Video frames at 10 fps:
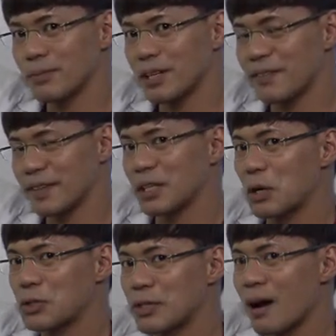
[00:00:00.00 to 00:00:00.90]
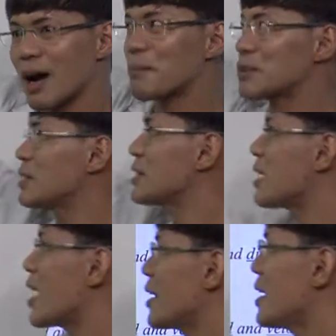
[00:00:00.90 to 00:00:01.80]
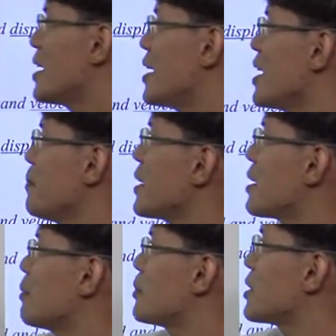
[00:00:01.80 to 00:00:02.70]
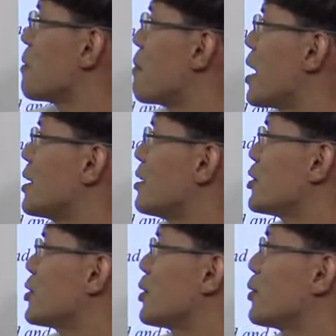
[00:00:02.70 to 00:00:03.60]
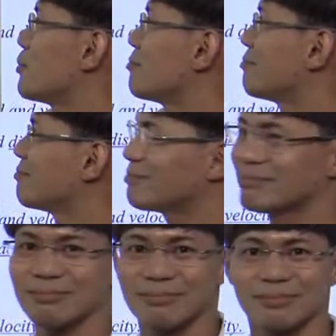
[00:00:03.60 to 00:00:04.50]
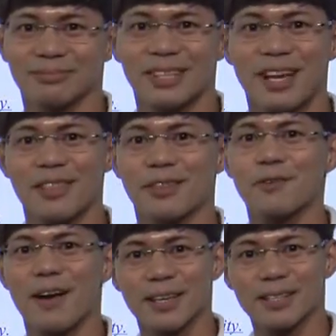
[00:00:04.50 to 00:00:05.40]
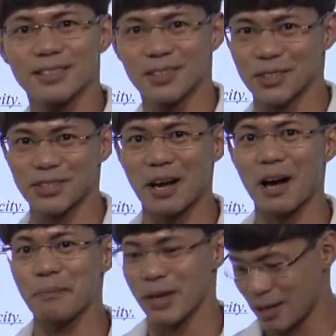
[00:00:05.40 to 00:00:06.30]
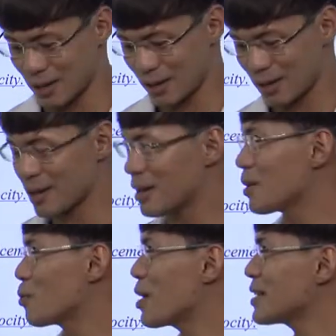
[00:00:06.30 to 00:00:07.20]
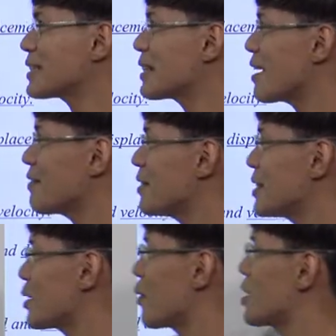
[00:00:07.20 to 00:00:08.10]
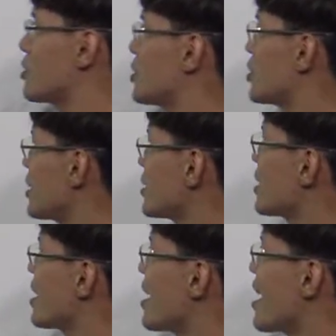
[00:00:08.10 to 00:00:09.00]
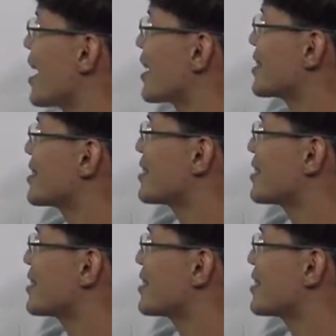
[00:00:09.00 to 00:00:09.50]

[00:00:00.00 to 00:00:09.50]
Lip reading: If it goes to the opposite side, it becomes minus 2. And the rest you just copy. What is left in this equation is just x.